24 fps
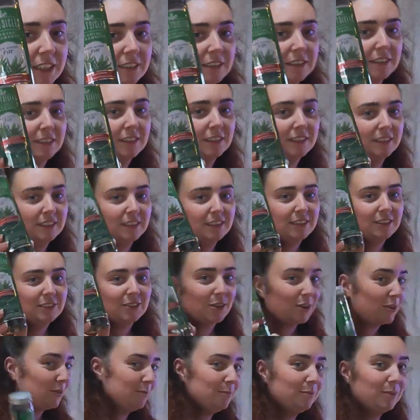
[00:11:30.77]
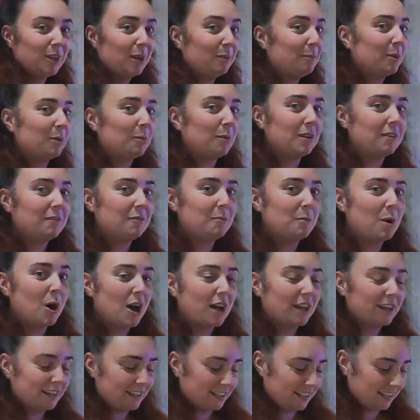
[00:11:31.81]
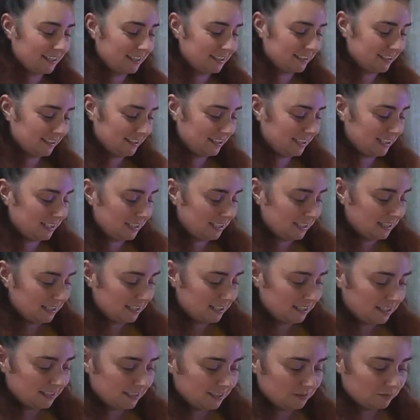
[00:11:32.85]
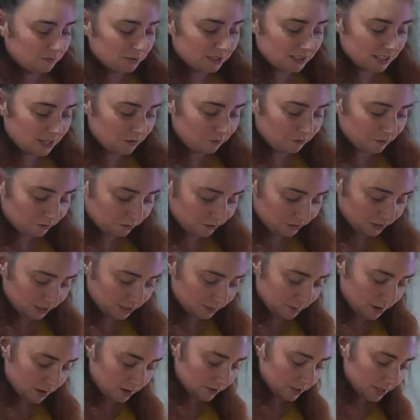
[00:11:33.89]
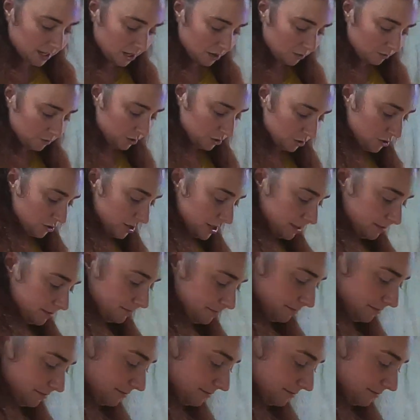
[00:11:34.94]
I'm gonna put one of them on and we'll see if it really smells like a real tree.